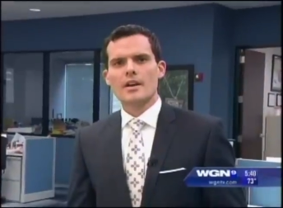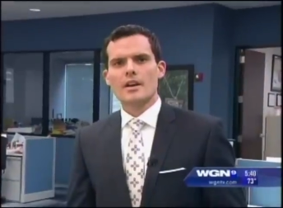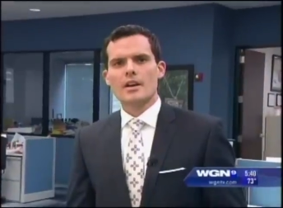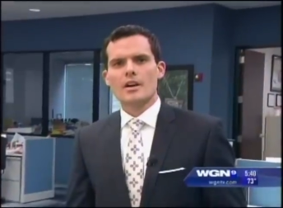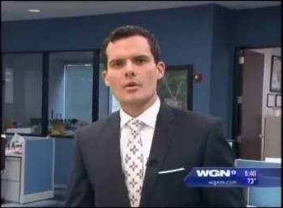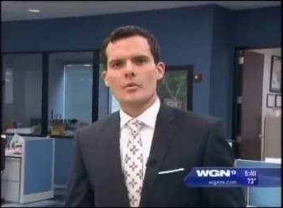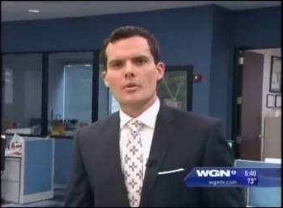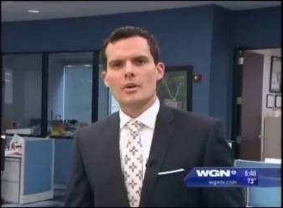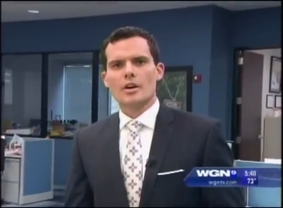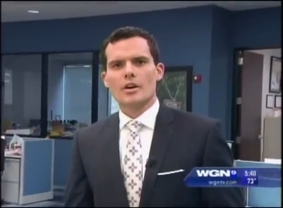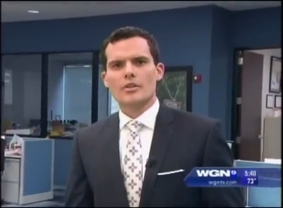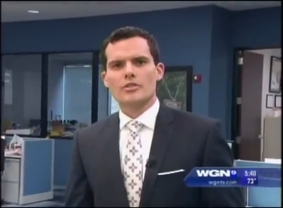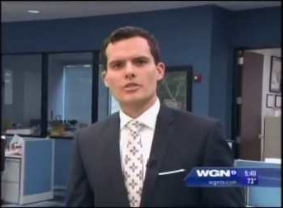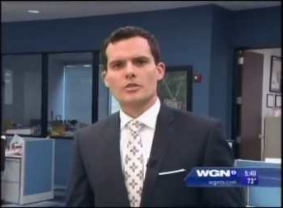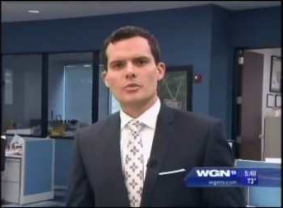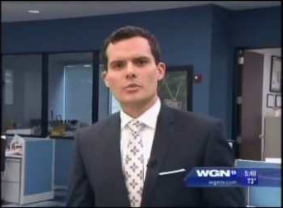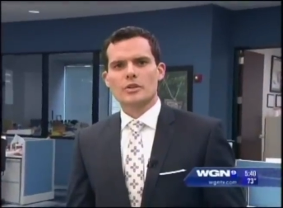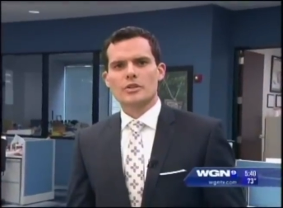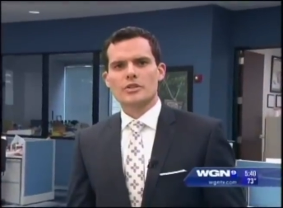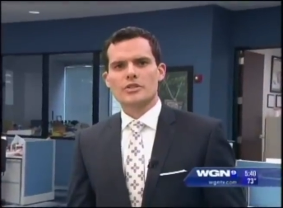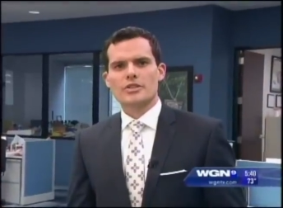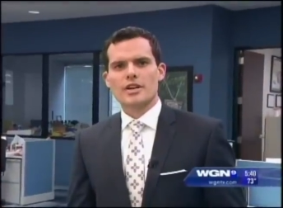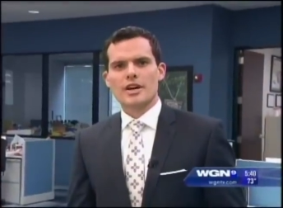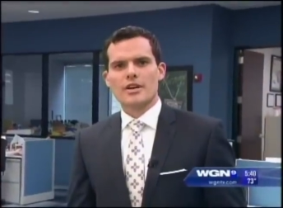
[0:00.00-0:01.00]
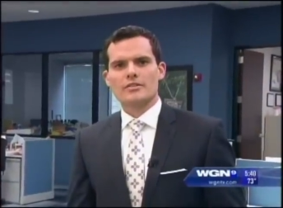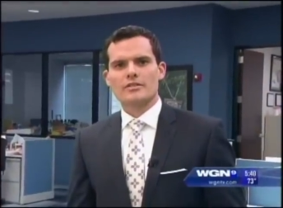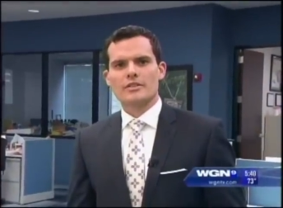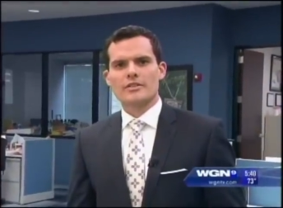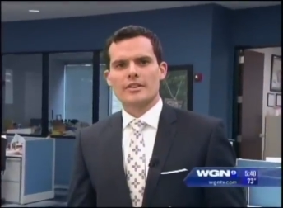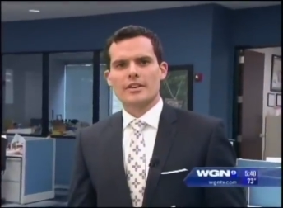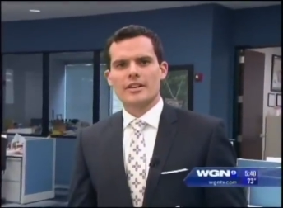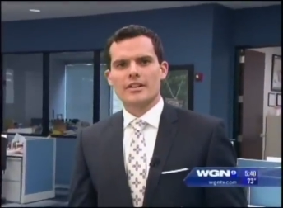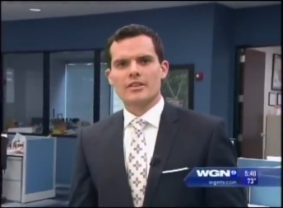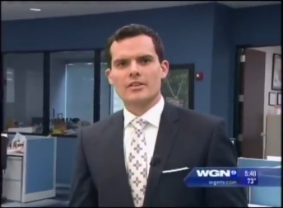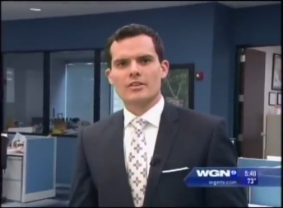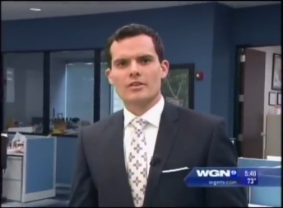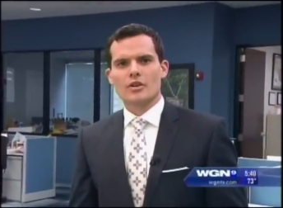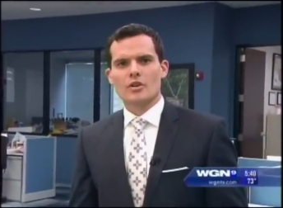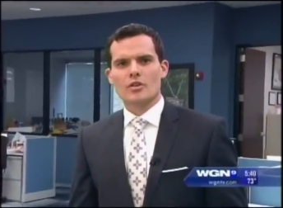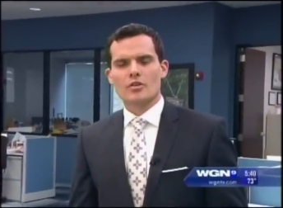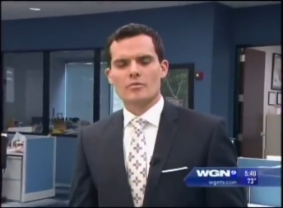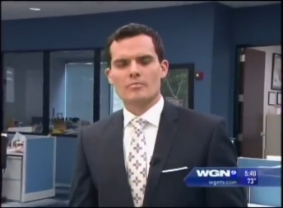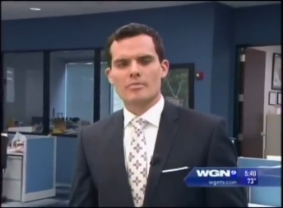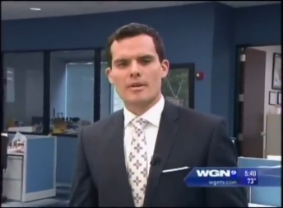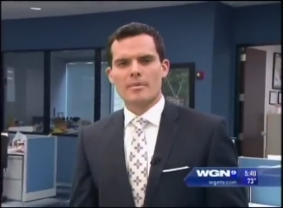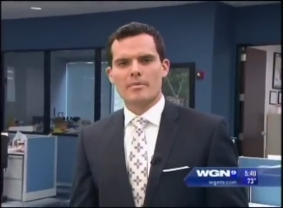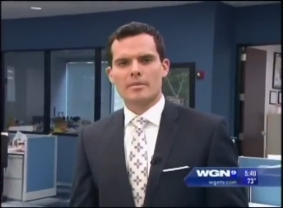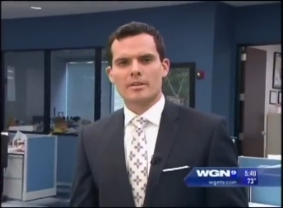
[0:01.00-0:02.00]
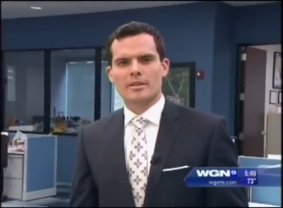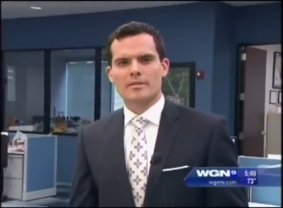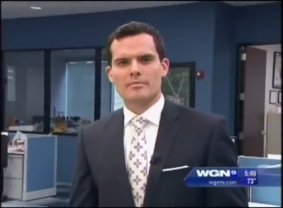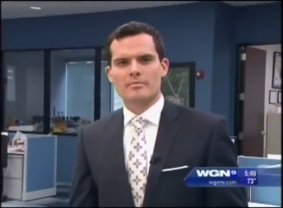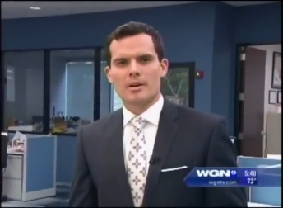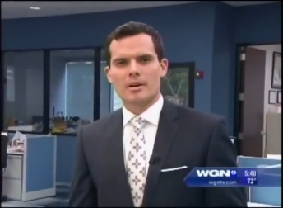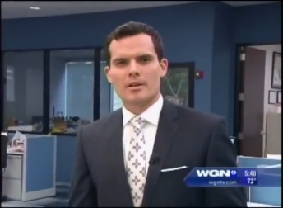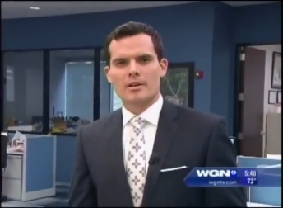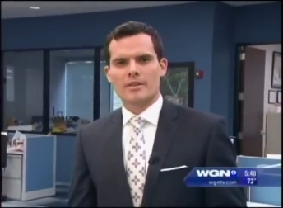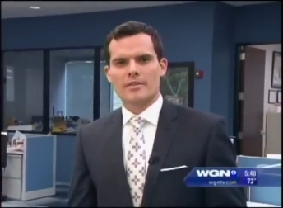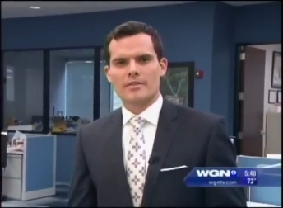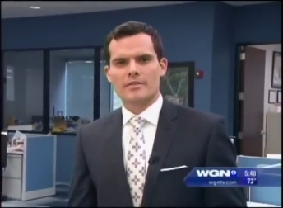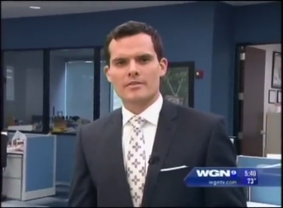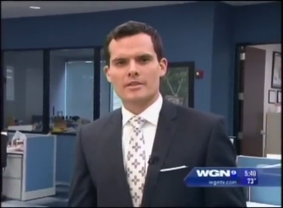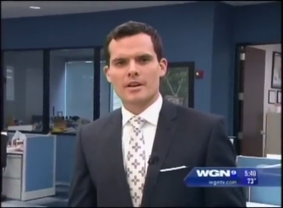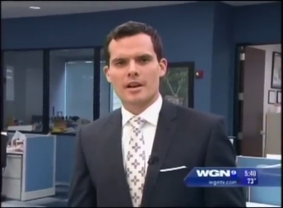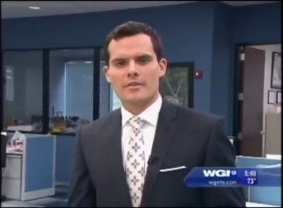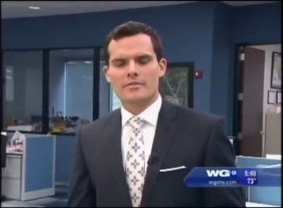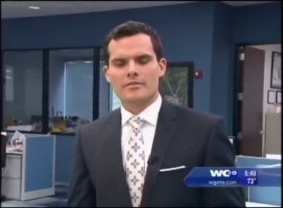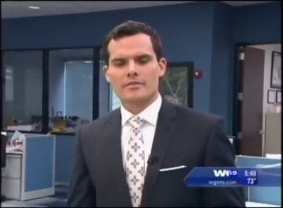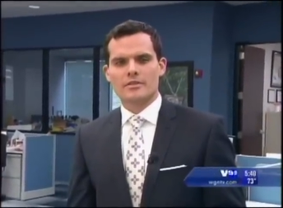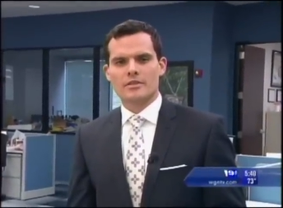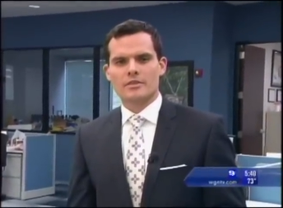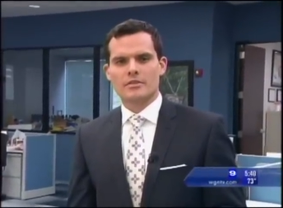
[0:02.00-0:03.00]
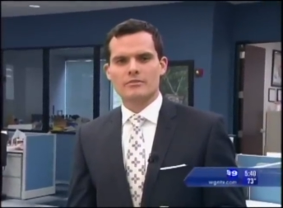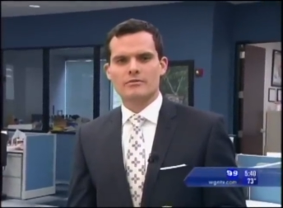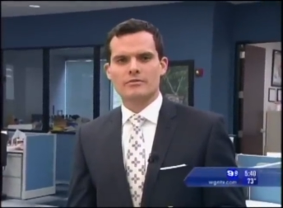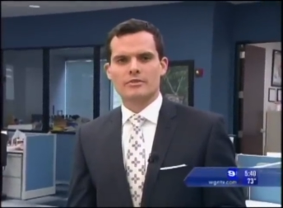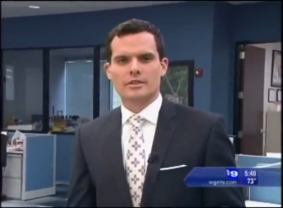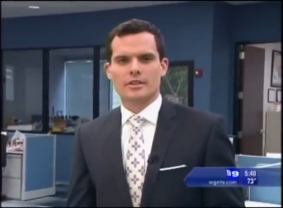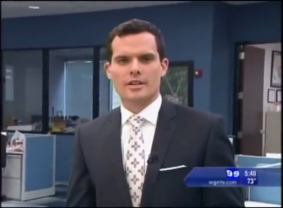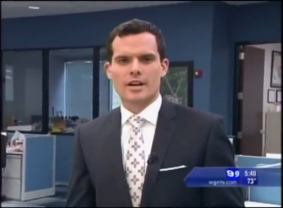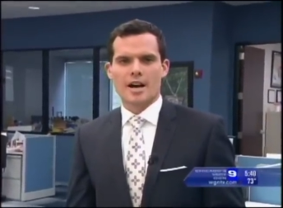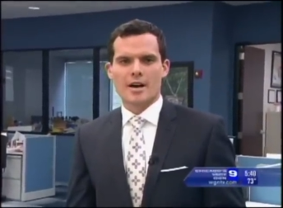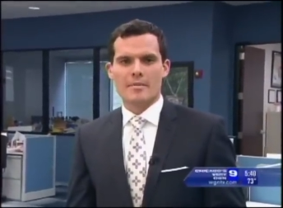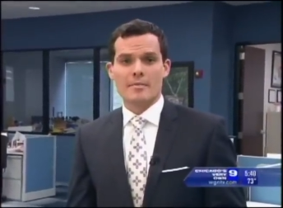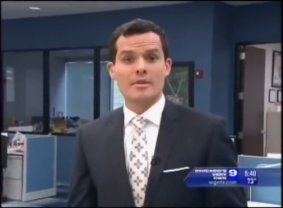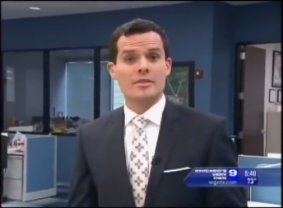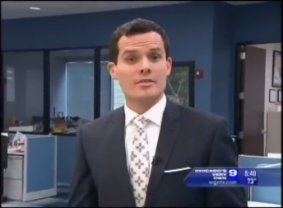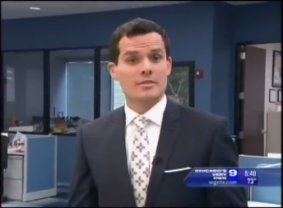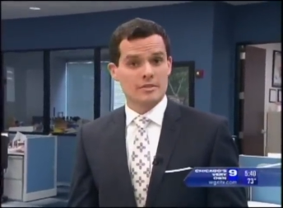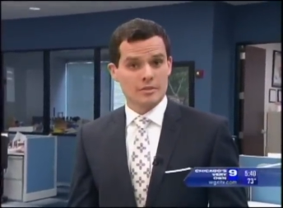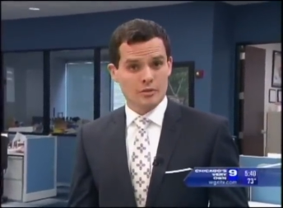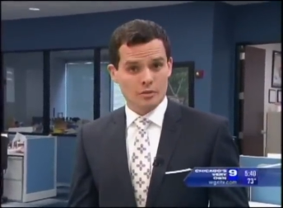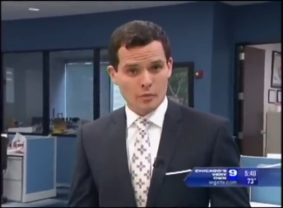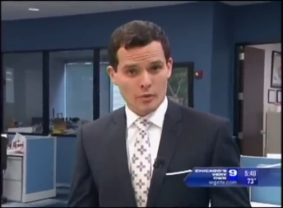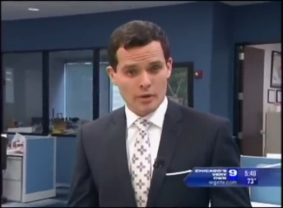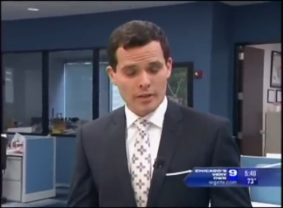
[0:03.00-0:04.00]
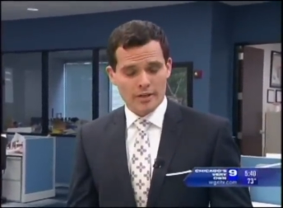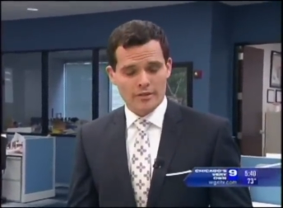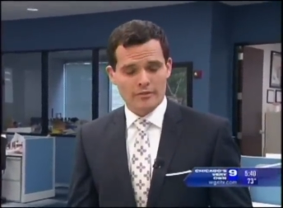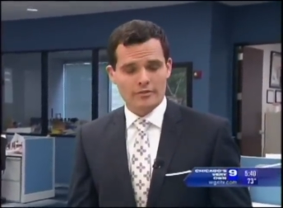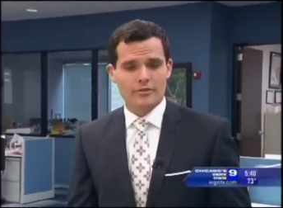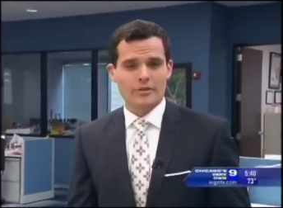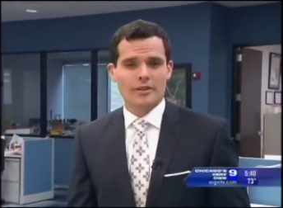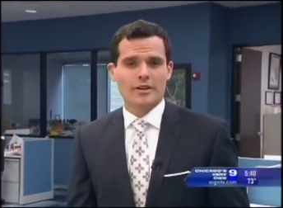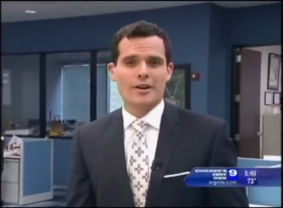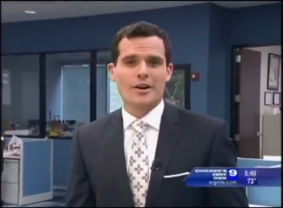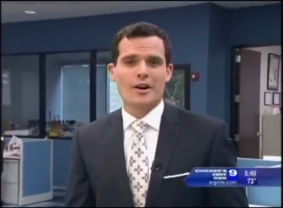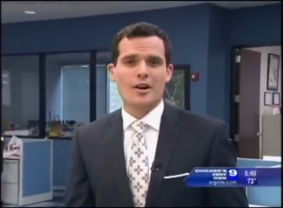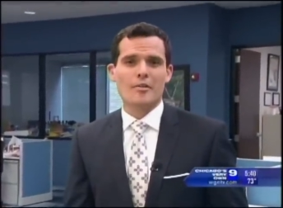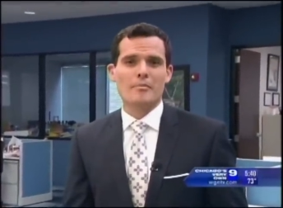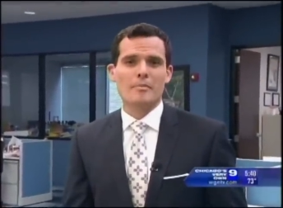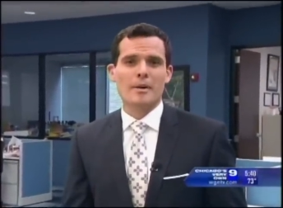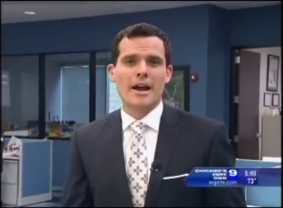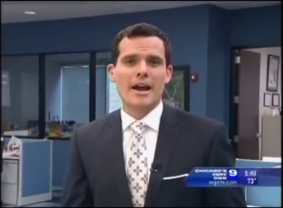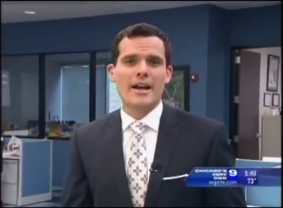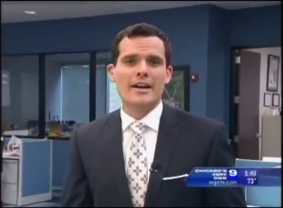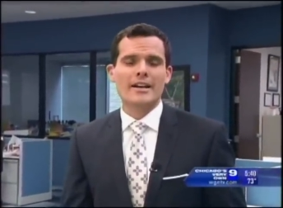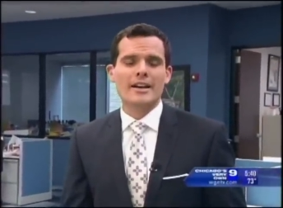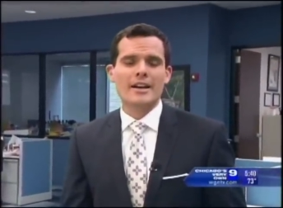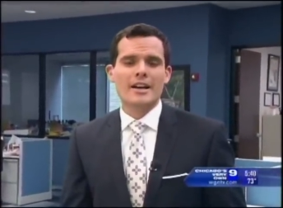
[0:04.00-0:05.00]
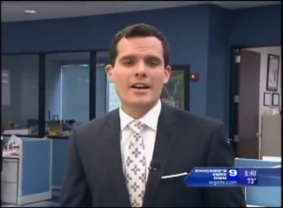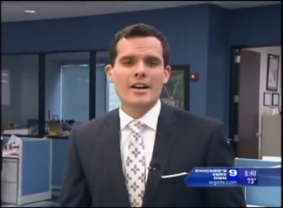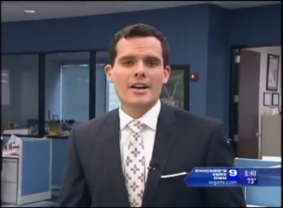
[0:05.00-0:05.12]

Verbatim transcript: we also reached out to the Illinois Republican Party this afternoon for comment, still waiting for a call back.